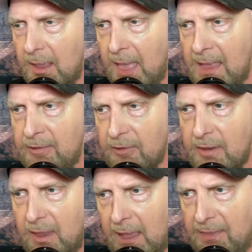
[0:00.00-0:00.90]
And
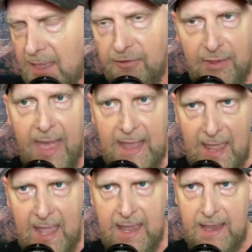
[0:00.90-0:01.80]
in this day and
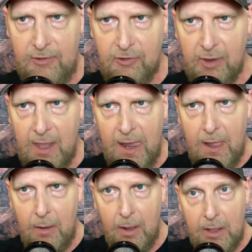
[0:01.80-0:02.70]
age,
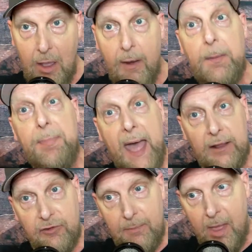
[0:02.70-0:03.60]
going
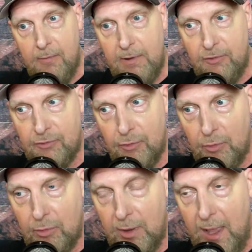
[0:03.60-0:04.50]
back to my
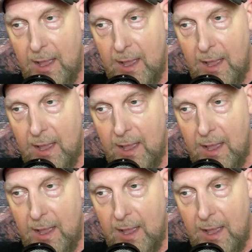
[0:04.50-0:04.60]
original